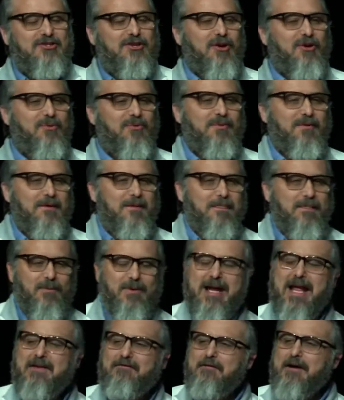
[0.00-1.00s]
And
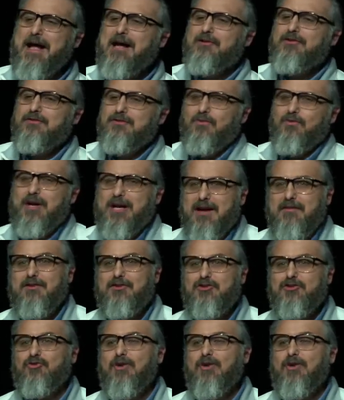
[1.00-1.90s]
so we have found,